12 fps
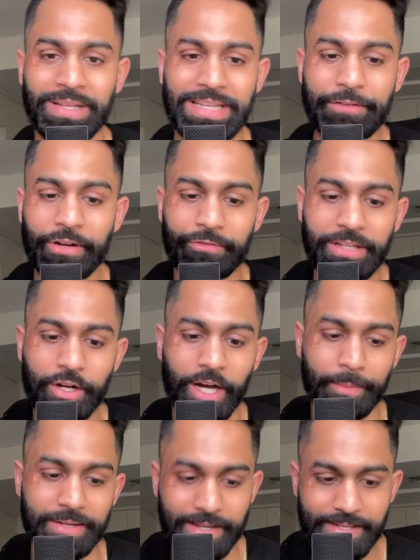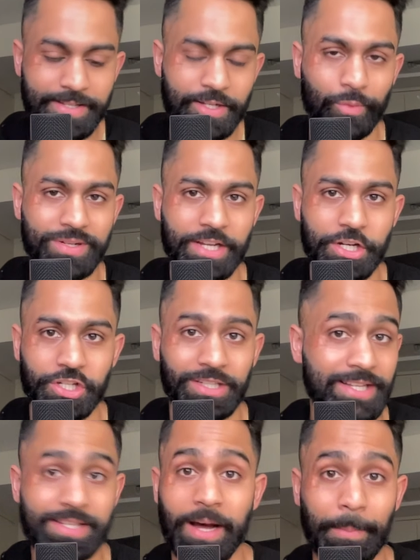even if the economy does enter a recession,
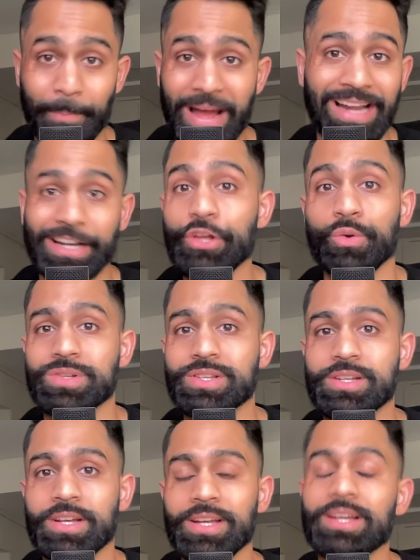that's not bad news.